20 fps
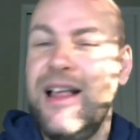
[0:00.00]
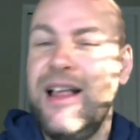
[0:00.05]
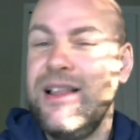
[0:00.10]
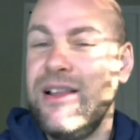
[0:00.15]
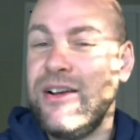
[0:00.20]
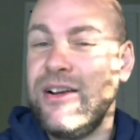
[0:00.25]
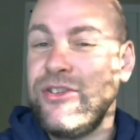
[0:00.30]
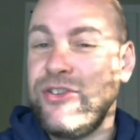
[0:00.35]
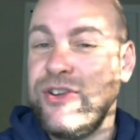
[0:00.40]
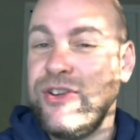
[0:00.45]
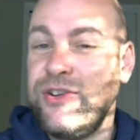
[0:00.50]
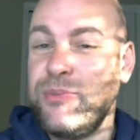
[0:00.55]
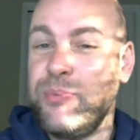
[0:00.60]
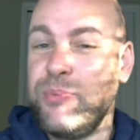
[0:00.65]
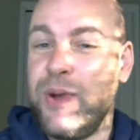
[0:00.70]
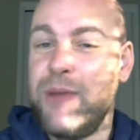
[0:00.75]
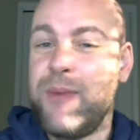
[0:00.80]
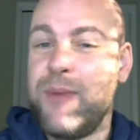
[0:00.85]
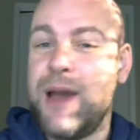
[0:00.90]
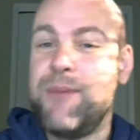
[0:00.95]
largely
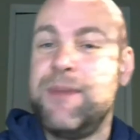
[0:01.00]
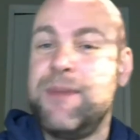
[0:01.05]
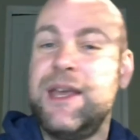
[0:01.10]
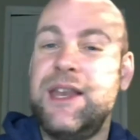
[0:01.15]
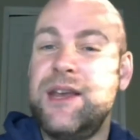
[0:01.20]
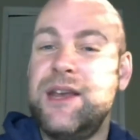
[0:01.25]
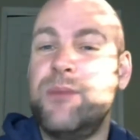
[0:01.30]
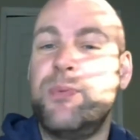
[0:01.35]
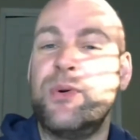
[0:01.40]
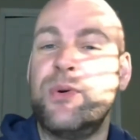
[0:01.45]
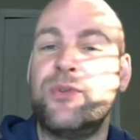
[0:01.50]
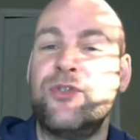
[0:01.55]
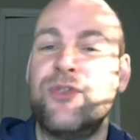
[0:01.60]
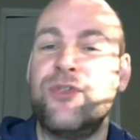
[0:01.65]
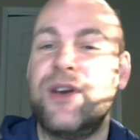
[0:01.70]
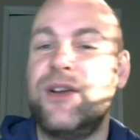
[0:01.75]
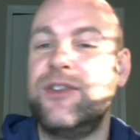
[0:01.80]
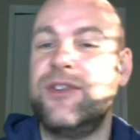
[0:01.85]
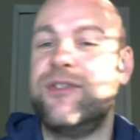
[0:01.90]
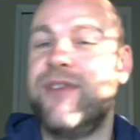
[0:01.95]
spread by media
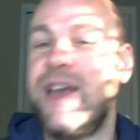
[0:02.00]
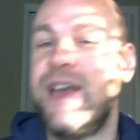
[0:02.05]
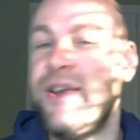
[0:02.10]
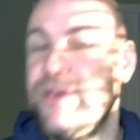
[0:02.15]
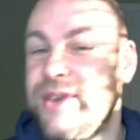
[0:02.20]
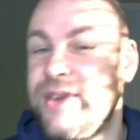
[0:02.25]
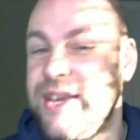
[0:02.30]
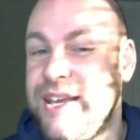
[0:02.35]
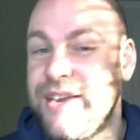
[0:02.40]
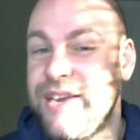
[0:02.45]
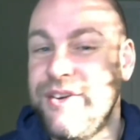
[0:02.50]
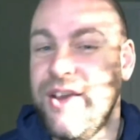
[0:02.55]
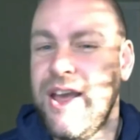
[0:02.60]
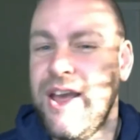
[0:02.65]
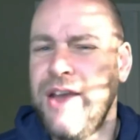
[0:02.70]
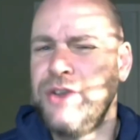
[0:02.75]
portrayals of anarchy and